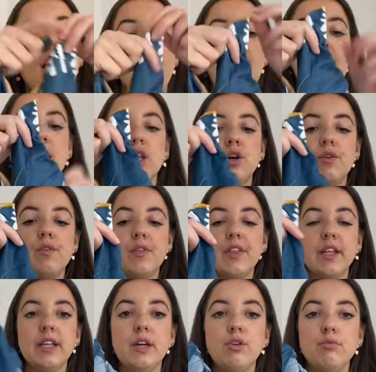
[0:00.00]
I love the
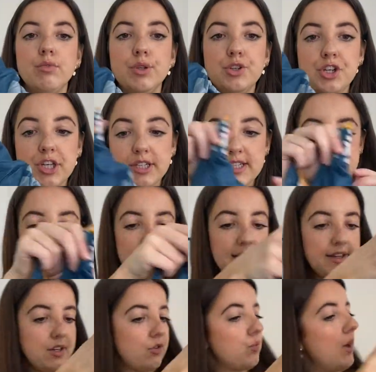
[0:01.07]
little ruching detailing
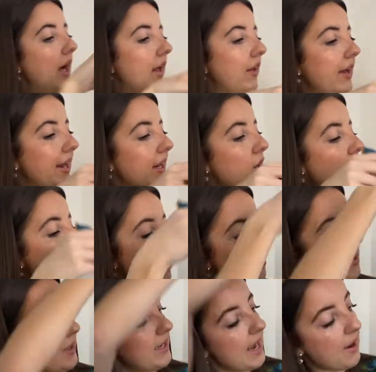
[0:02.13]
as well and I can't
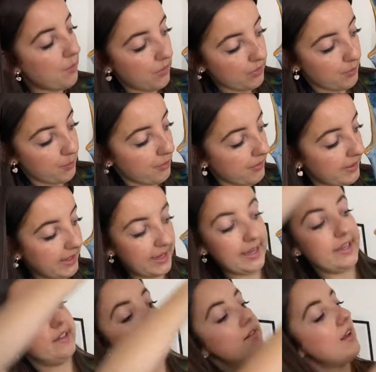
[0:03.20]
work out what the print
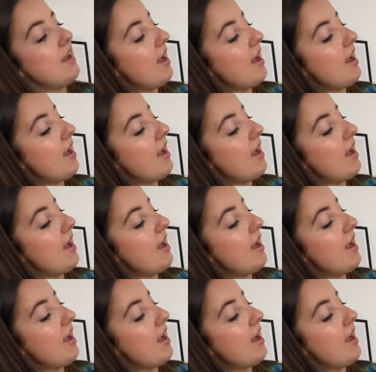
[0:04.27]
is.